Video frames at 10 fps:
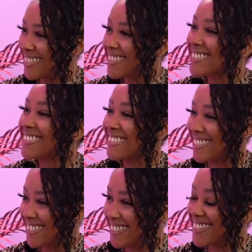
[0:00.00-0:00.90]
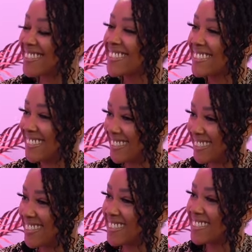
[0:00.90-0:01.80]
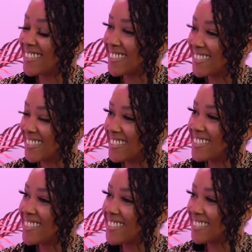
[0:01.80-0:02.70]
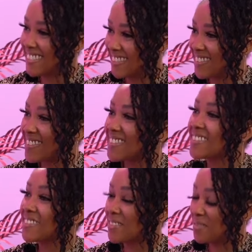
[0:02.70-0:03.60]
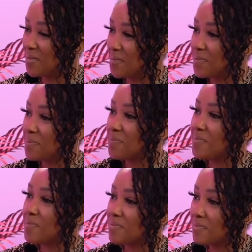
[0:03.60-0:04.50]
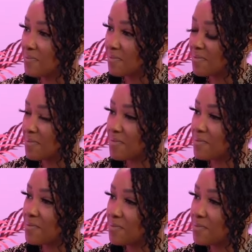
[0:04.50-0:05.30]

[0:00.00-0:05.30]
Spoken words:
This person isn't speaking.